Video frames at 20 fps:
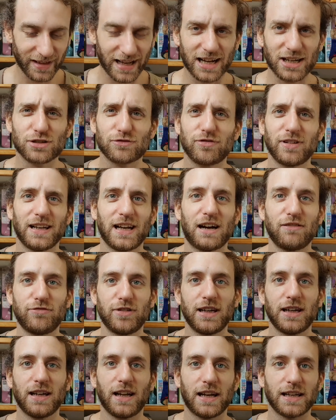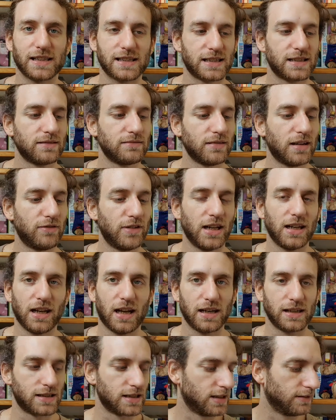I really liked
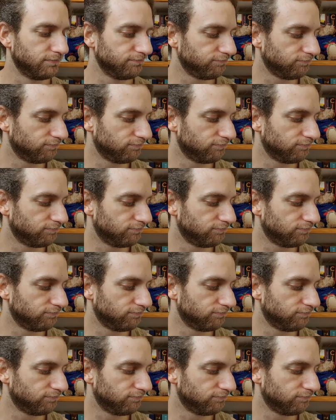her.